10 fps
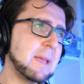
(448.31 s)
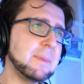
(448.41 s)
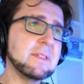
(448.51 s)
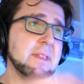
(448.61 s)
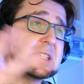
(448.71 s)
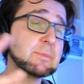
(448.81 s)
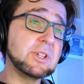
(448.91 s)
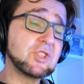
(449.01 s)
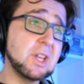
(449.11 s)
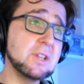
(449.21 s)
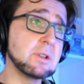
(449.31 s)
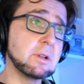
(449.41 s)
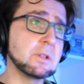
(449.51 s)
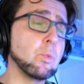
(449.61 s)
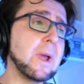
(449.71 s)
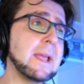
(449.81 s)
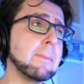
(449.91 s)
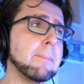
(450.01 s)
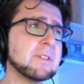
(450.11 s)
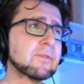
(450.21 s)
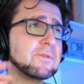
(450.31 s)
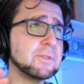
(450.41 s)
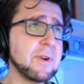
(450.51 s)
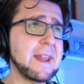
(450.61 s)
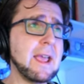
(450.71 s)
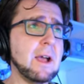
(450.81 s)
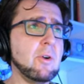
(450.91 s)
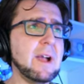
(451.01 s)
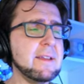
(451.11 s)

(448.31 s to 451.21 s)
Maybe things will change along the way, but for now,